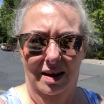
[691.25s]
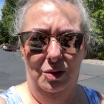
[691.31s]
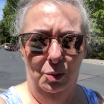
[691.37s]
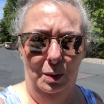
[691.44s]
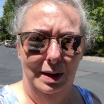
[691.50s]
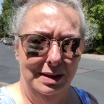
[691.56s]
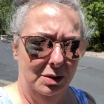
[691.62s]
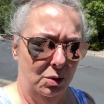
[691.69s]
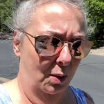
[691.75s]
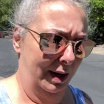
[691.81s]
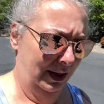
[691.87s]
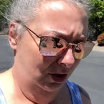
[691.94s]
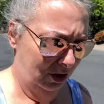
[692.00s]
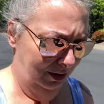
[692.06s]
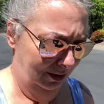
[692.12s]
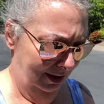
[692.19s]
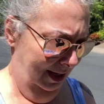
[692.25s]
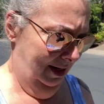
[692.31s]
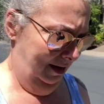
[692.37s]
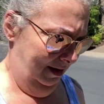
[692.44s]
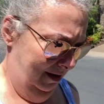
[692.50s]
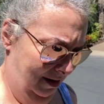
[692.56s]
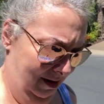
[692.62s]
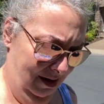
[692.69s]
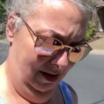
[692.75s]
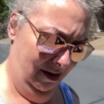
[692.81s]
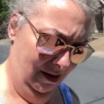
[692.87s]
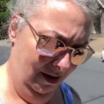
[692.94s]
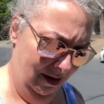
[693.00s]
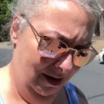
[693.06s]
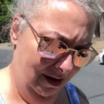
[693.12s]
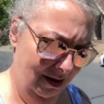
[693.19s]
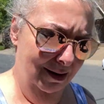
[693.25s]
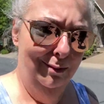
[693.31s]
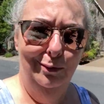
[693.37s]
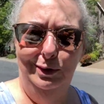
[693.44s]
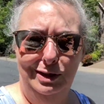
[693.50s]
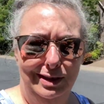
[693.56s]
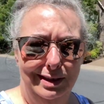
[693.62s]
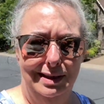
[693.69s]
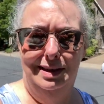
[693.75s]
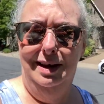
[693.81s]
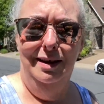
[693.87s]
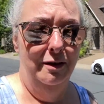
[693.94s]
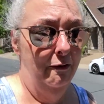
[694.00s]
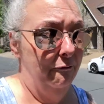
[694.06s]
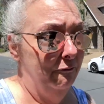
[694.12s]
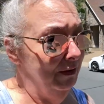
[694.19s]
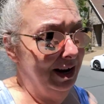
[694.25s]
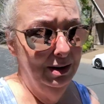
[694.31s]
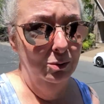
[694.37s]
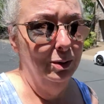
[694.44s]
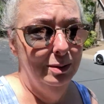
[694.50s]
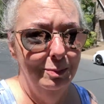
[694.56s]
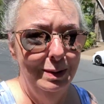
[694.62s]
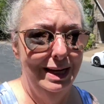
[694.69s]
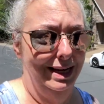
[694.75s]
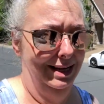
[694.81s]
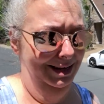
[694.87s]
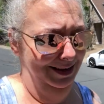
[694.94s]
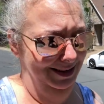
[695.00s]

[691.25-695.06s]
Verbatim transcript: otherwise quiet chill day, which is fine with me.